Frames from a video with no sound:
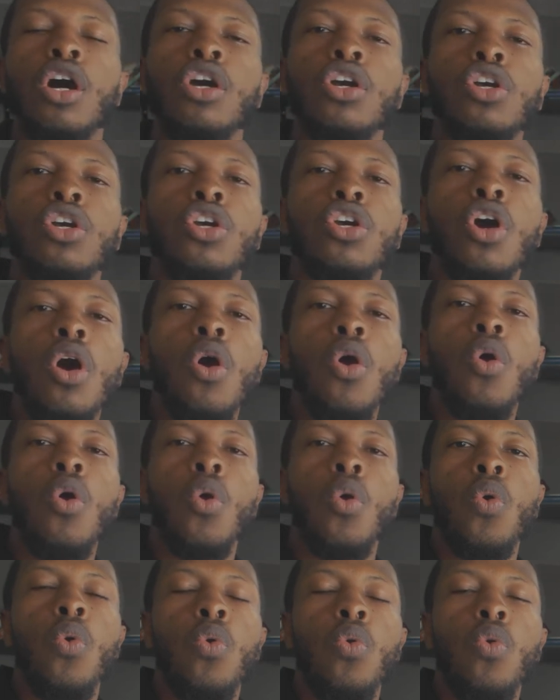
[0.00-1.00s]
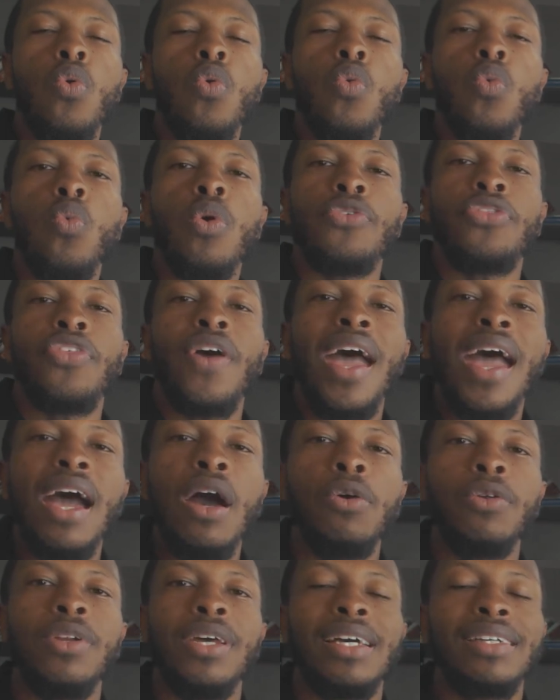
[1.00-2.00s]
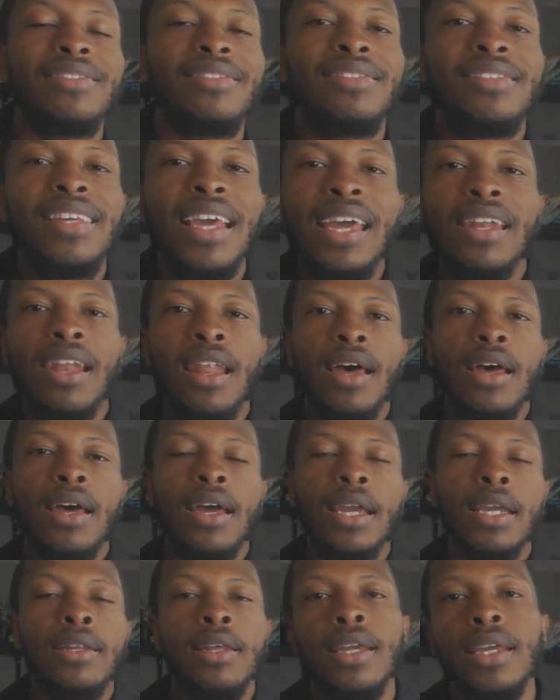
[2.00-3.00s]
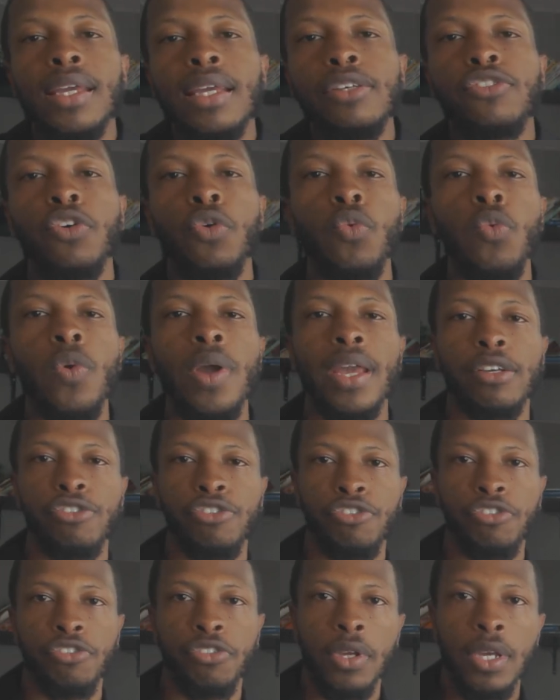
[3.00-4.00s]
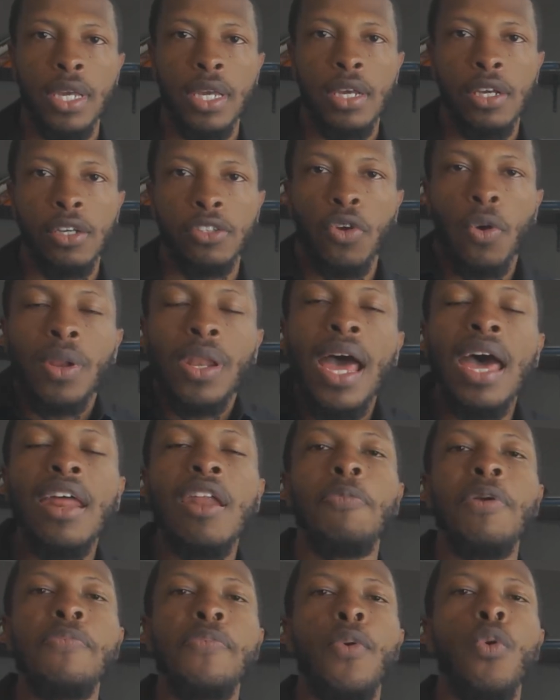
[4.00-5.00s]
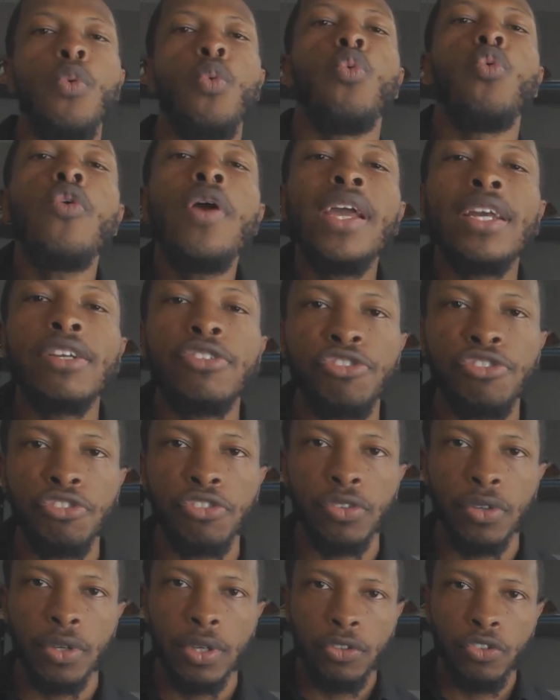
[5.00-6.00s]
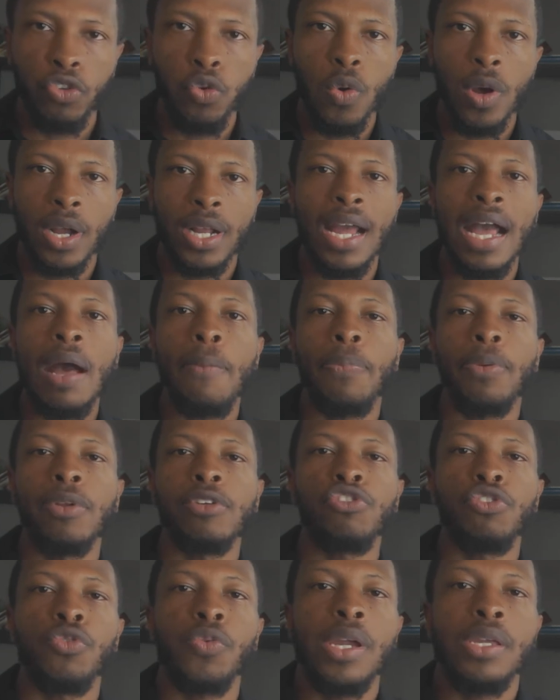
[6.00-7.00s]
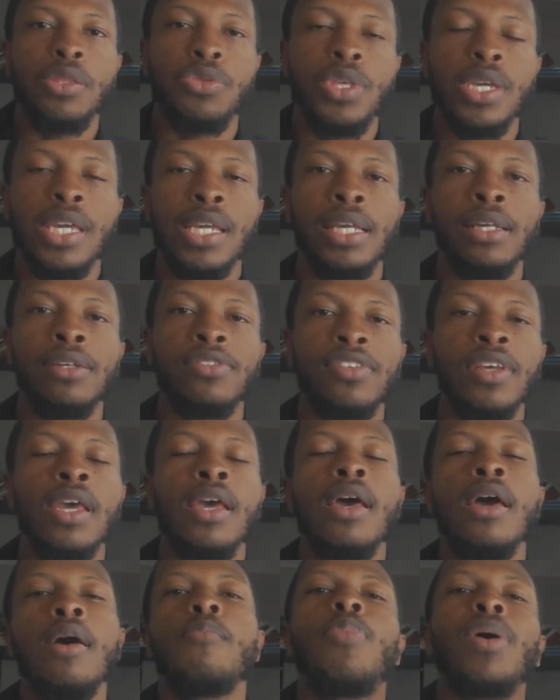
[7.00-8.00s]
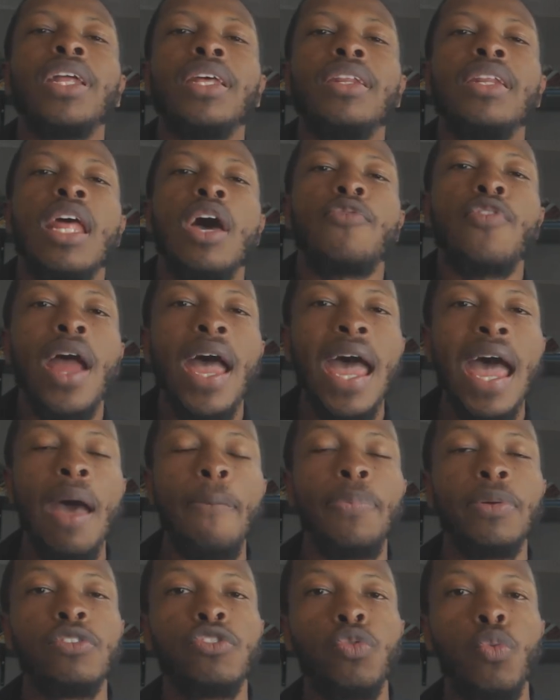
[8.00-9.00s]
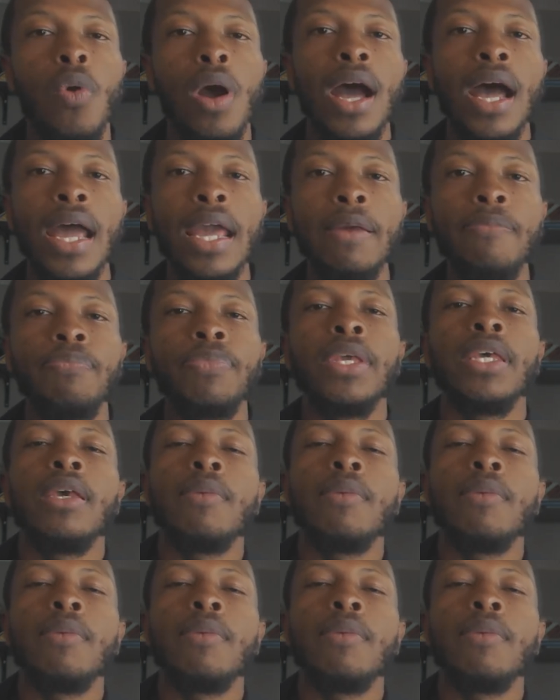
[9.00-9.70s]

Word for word: A goal without a deadline is a wish. So a lot of people wish to accomplish great things, but it never happens. Why?